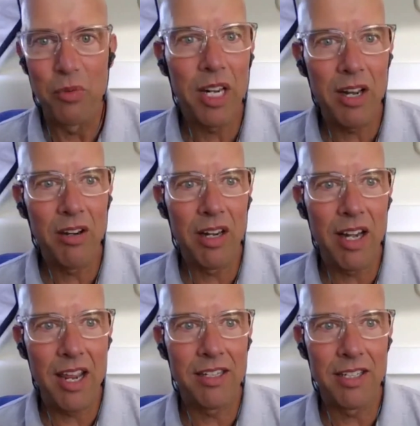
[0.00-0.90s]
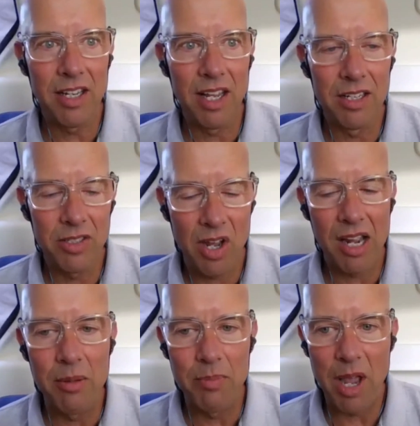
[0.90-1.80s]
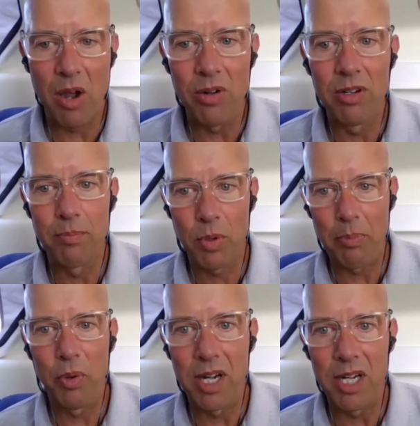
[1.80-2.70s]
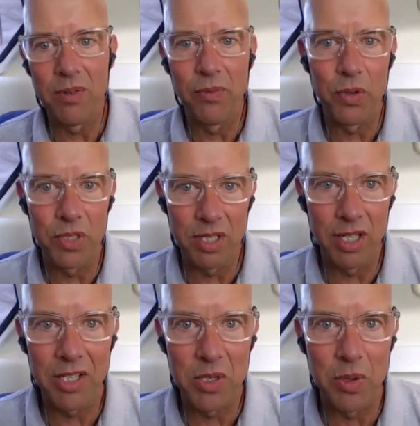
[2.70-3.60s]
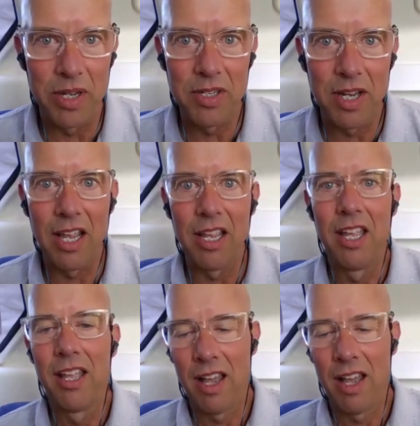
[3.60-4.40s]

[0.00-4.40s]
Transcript: And we're here today to talk about preparation for SelectUSA.